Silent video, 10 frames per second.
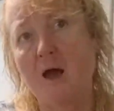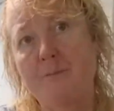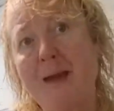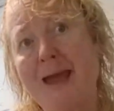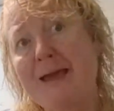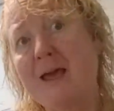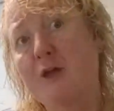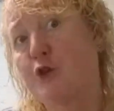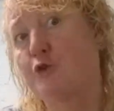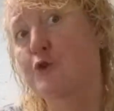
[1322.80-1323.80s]
make
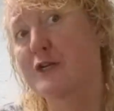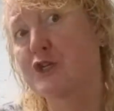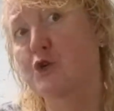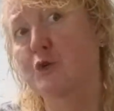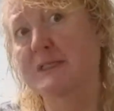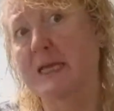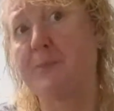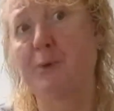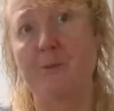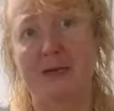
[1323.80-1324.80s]
nutritional
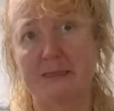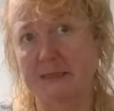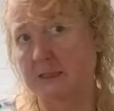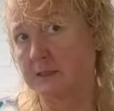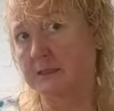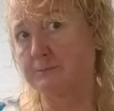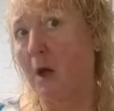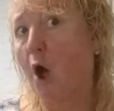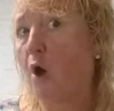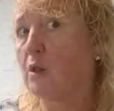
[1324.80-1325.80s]
supplements,
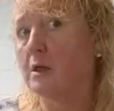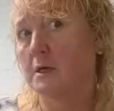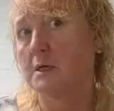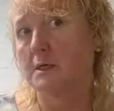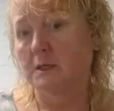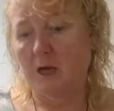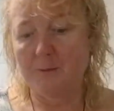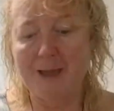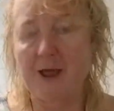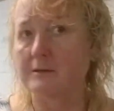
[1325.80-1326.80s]
small
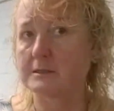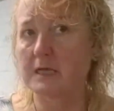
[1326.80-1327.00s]
amounts.